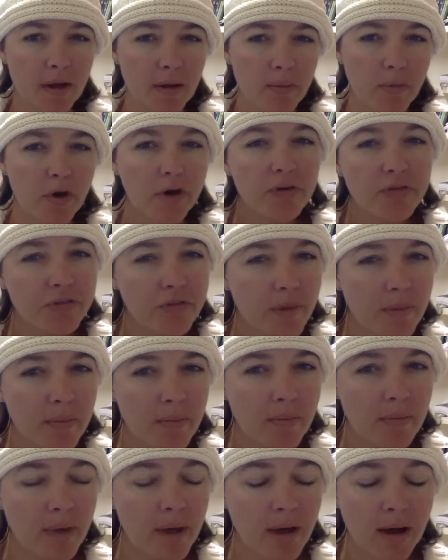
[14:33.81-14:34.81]
book
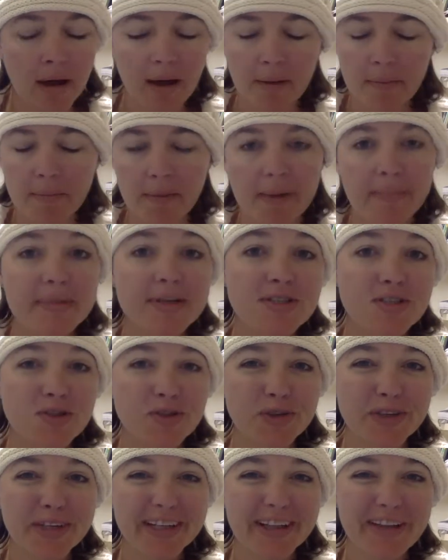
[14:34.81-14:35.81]
from my
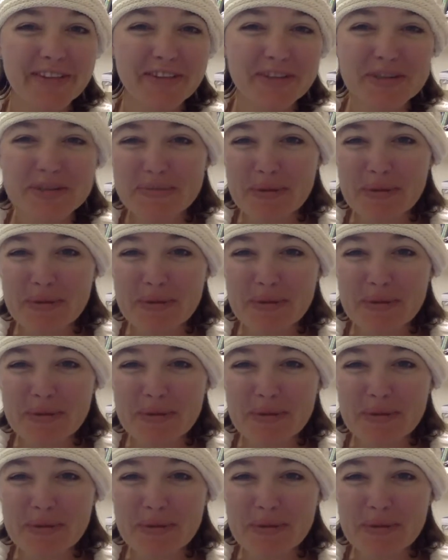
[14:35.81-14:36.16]
Mystery Lovers